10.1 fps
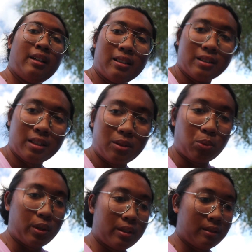there's this
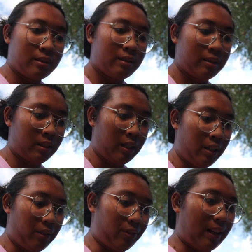one
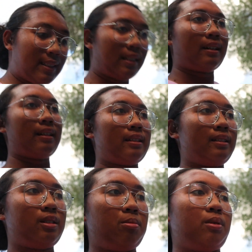flat side that
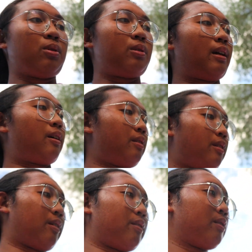needs to be rolled out, you
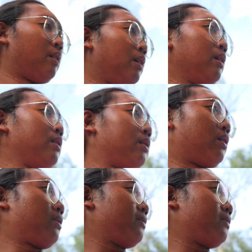know? So